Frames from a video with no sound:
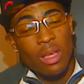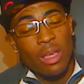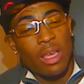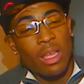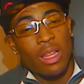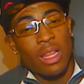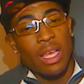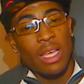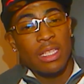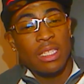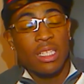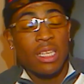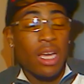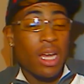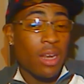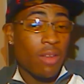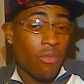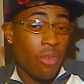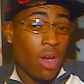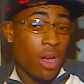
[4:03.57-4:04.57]
And that's
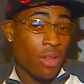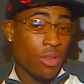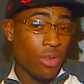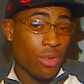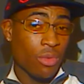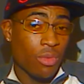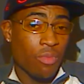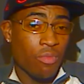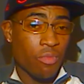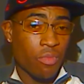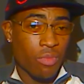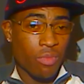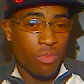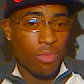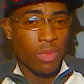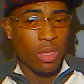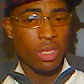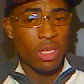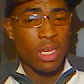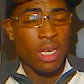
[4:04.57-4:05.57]
kind of how you
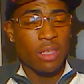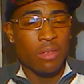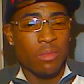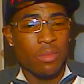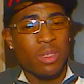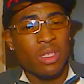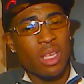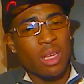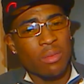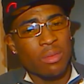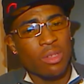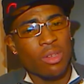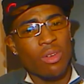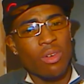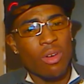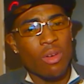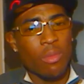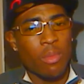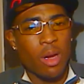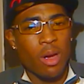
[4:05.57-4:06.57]
take some steps to go
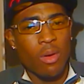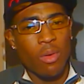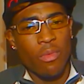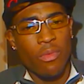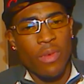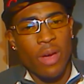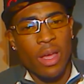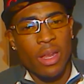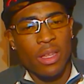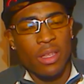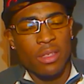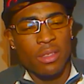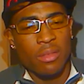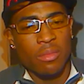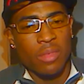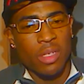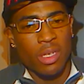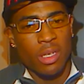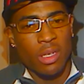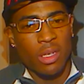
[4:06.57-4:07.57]
about finding some
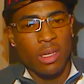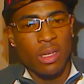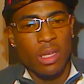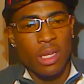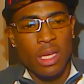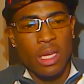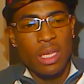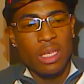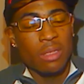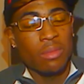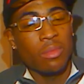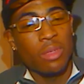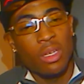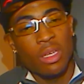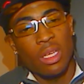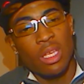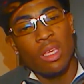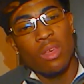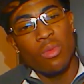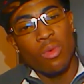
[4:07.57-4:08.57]
good
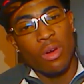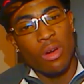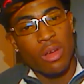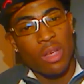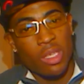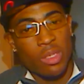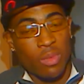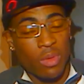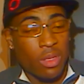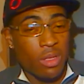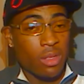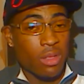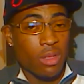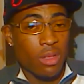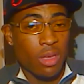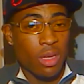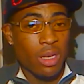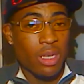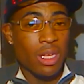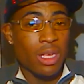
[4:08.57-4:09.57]
keywords with
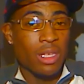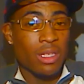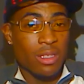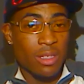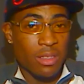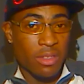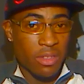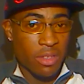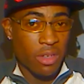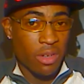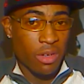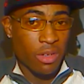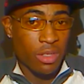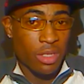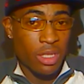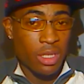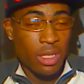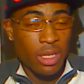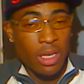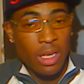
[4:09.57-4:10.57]
a decent search
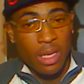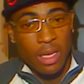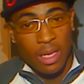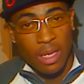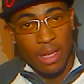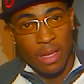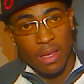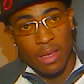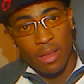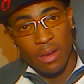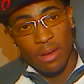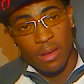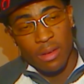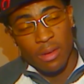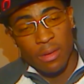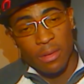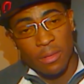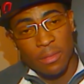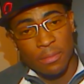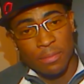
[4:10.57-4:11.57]
and
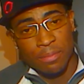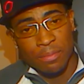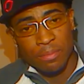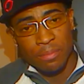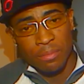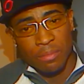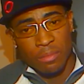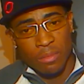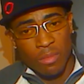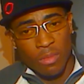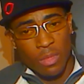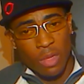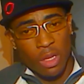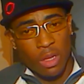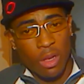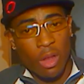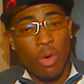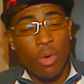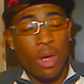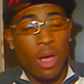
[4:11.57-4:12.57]

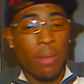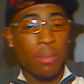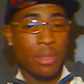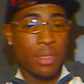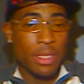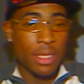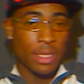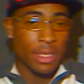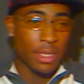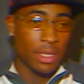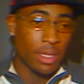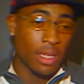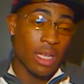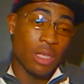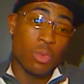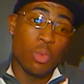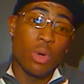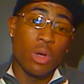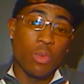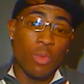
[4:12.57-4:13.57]
low competition. That's
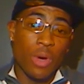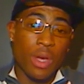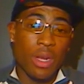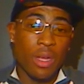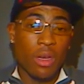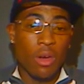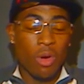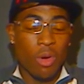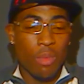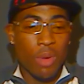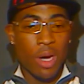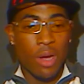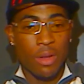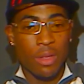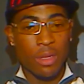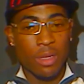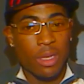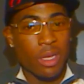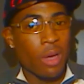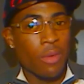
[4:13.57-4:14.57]
one way to go about
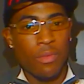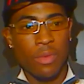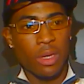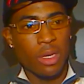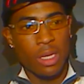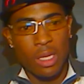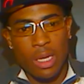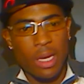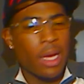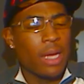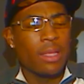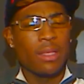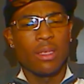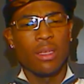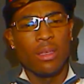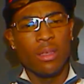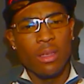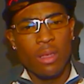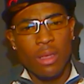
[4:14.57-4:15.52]
it. Definitely not the